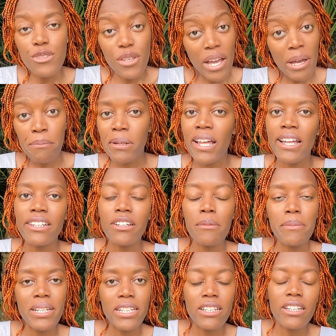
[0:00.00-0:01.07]
So I'm planning on
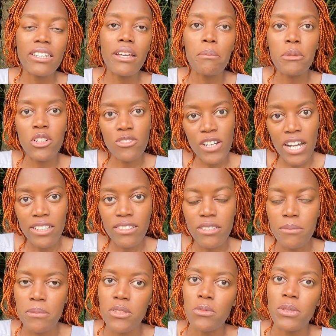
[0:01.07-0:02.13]
making a number of
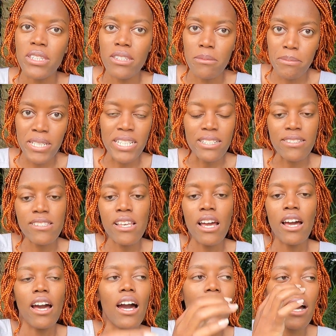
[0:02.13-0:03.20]
items with the beans.
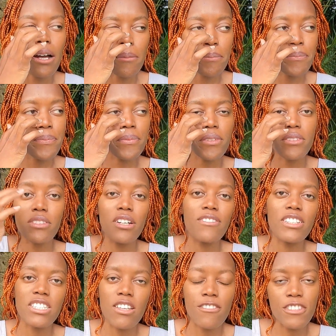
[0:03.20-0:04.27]
2
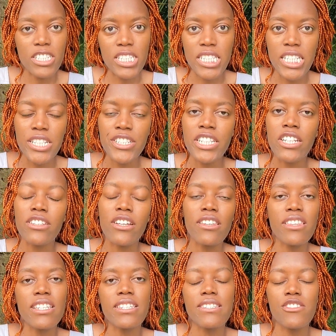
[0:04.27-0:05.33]
of us are vegetarian
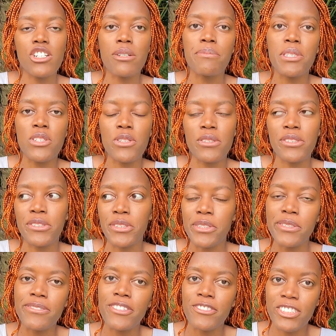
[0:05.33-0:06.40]
on this trip, so you
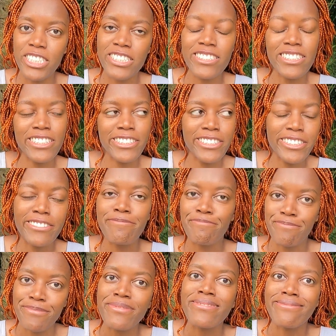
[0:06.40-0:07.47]
know, if you're vegetarian,
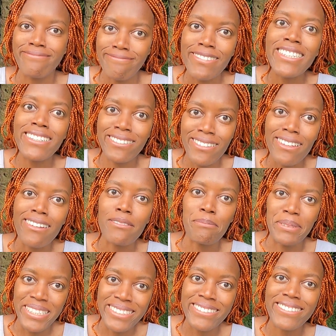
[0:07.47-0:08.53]
you eat a lot of
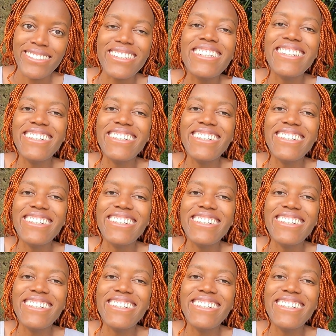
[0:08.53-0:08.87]
beans.